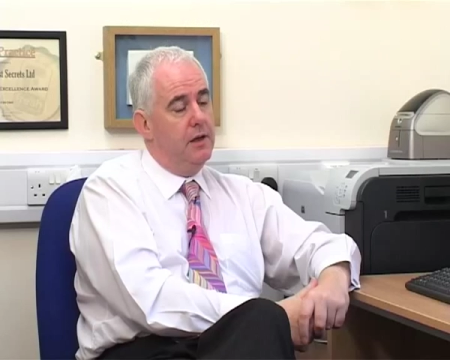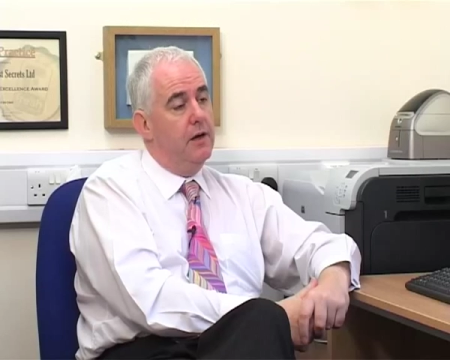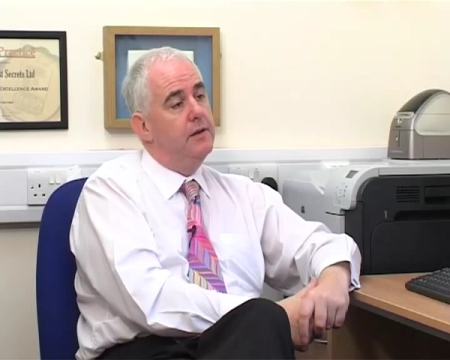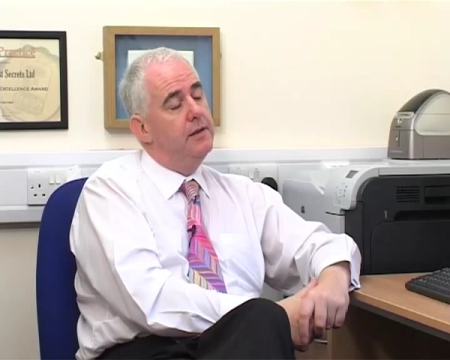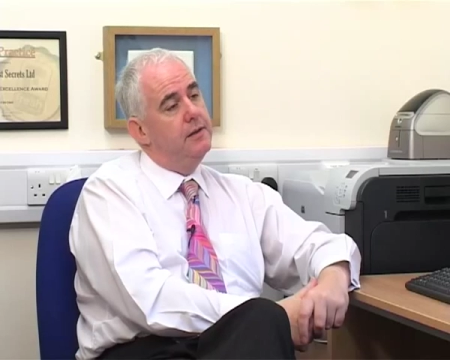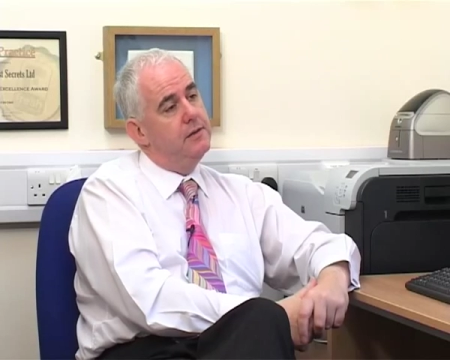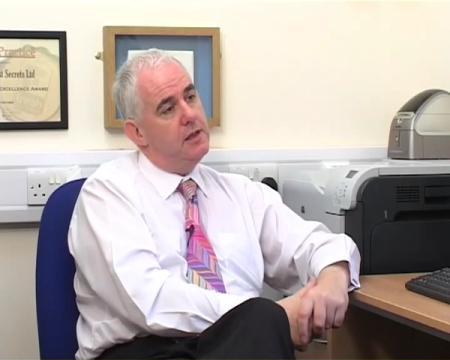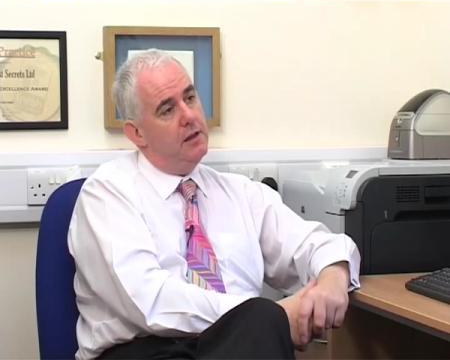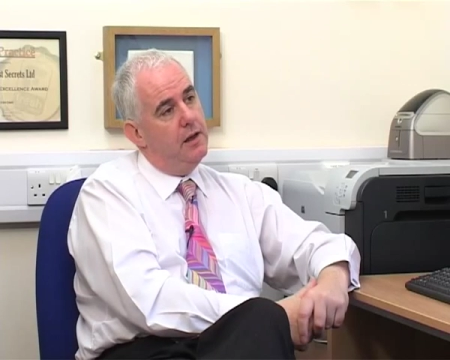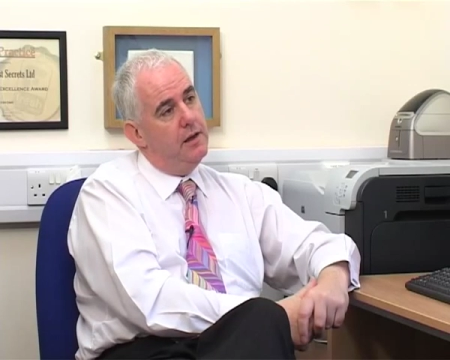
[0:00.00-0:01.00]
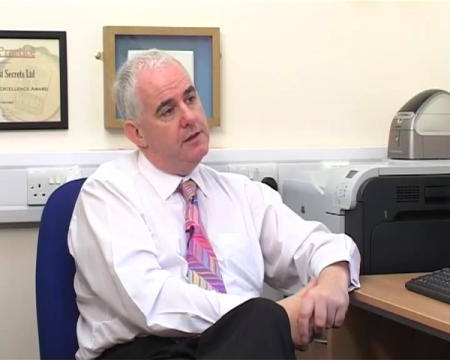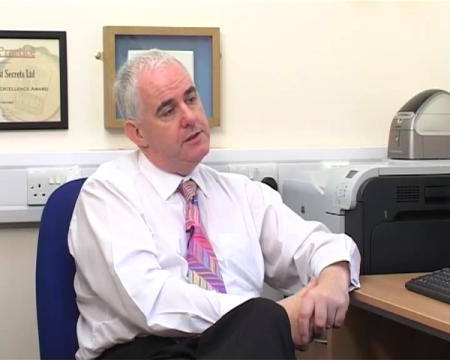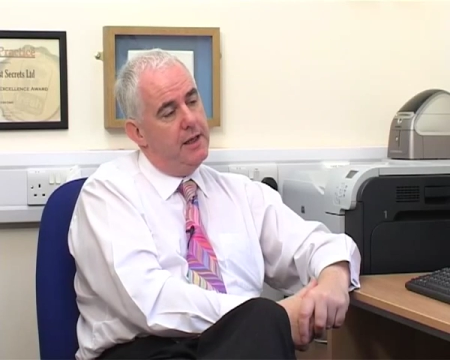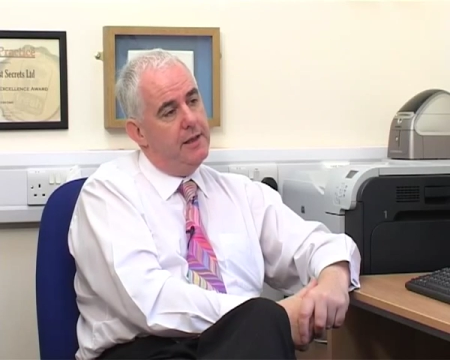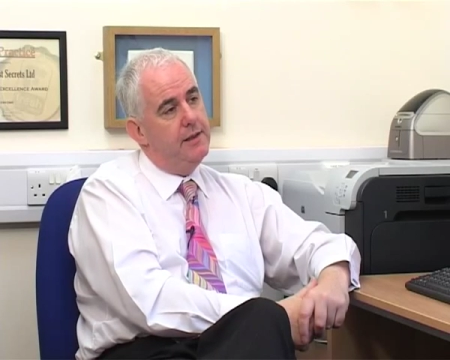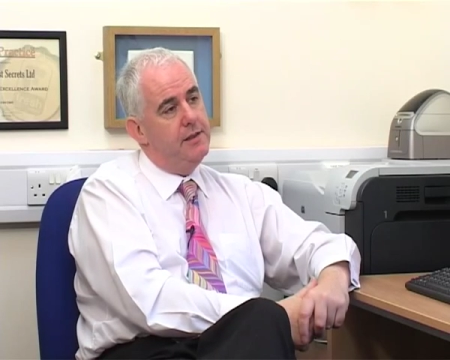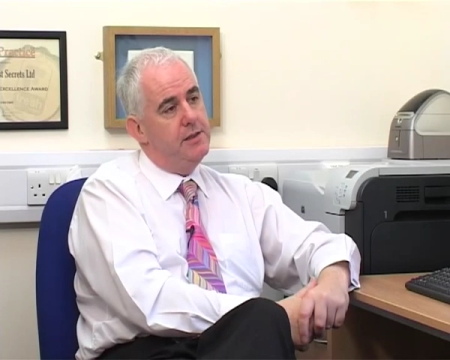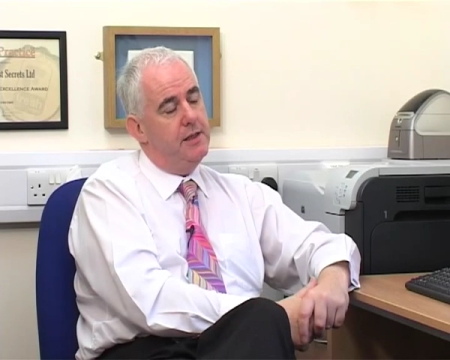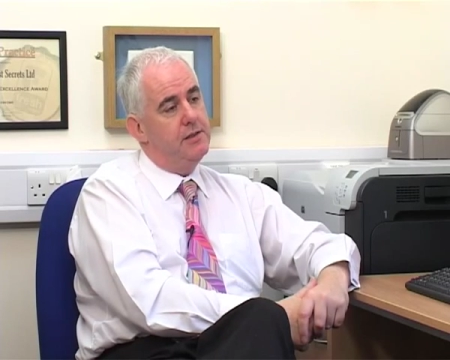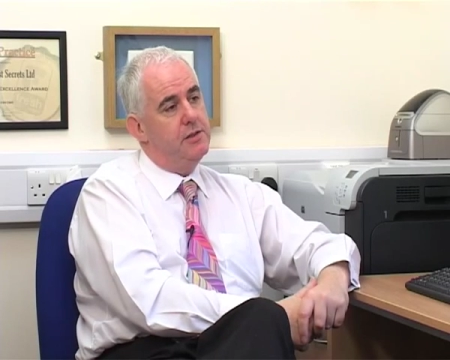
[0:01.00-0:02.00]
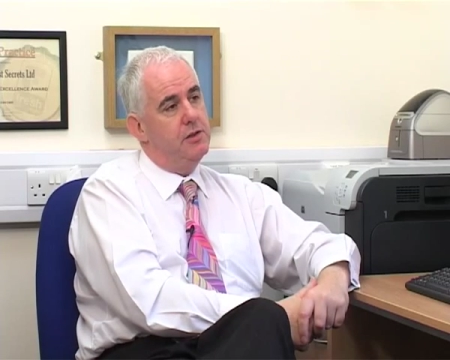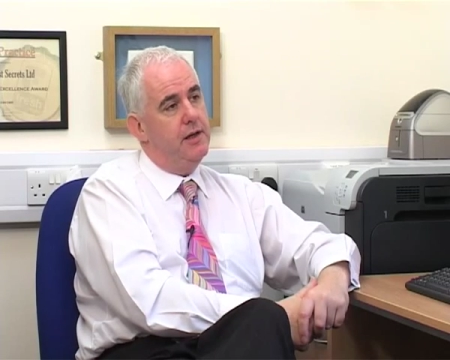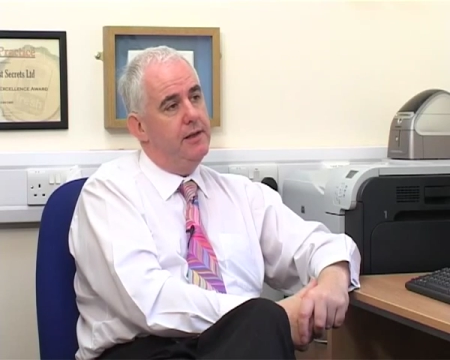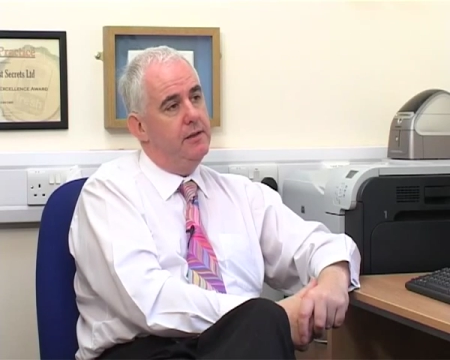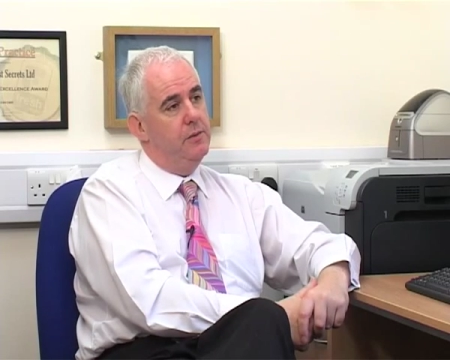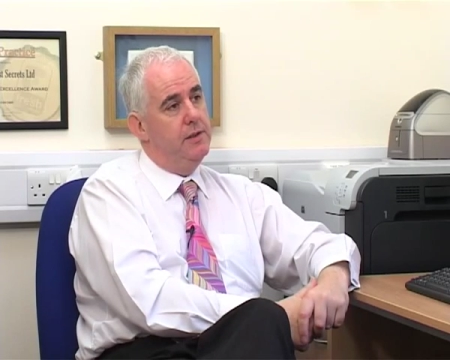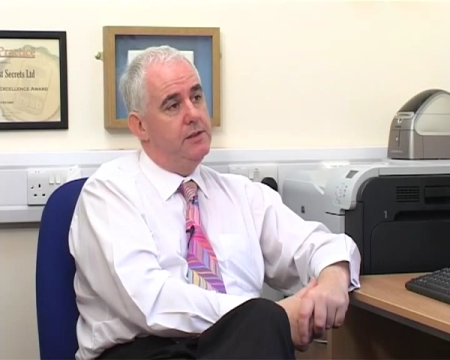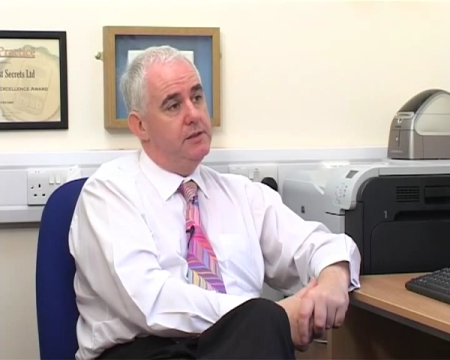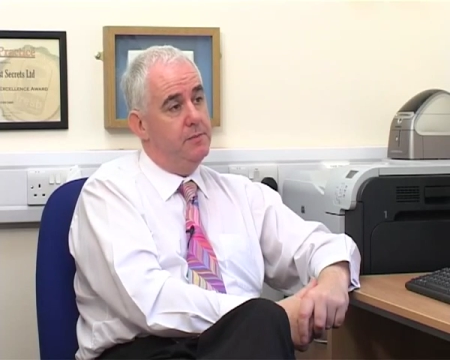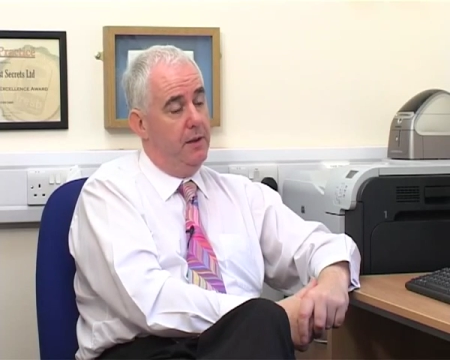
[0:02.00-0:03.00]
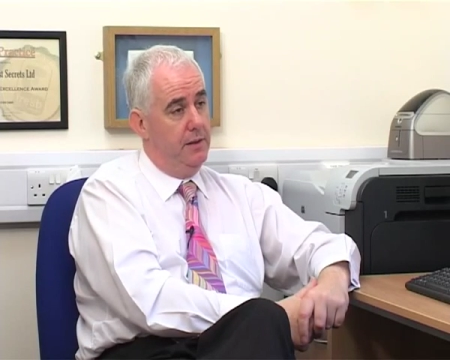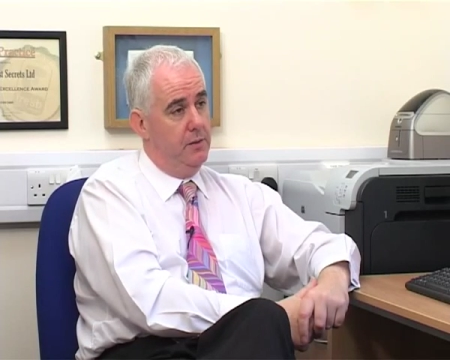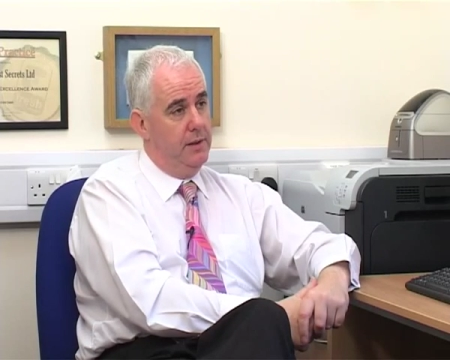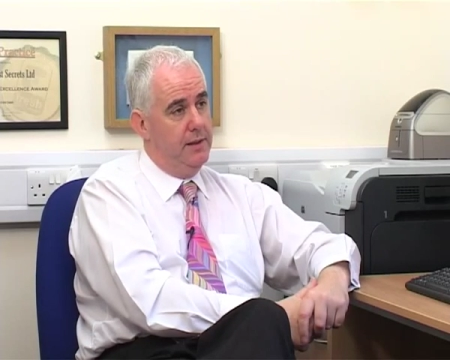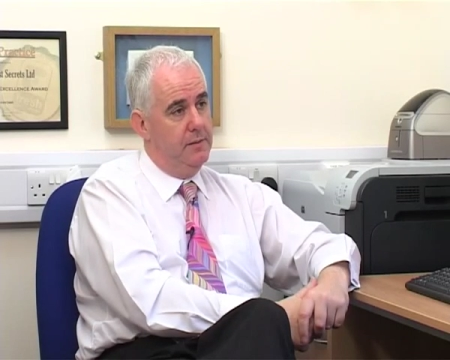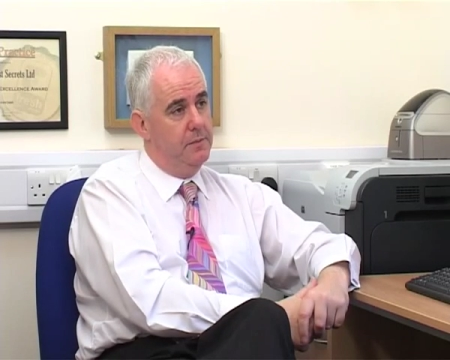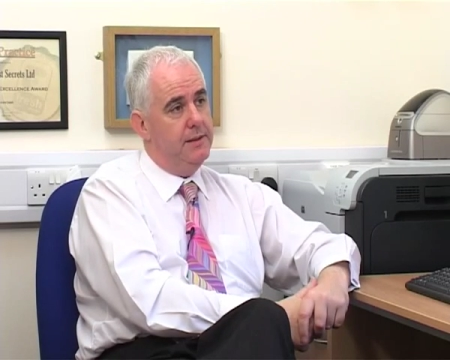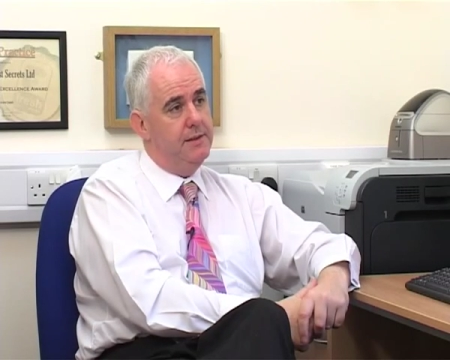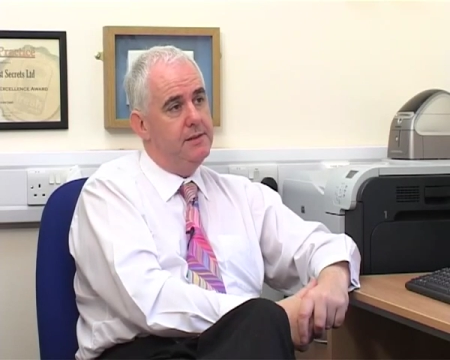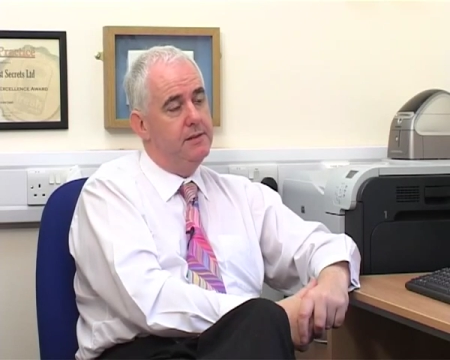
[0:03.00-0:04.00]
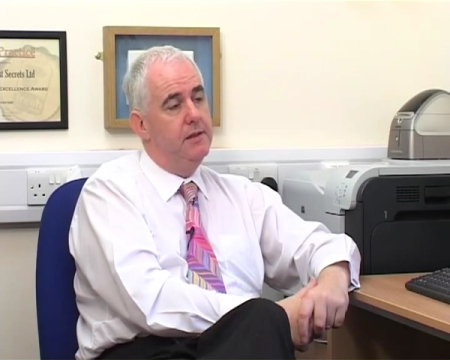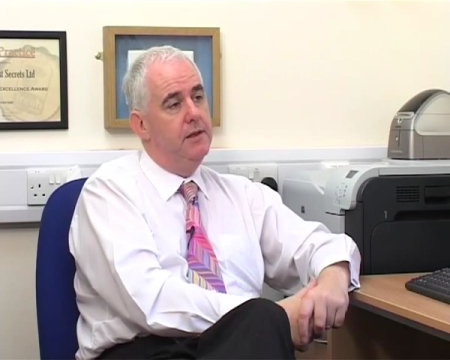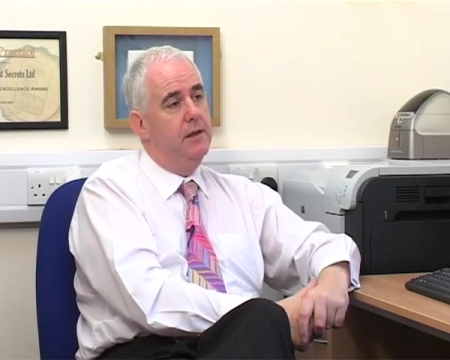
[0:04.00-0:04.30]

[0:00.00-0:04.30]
Currently there's a large NHS trial which is partway completed,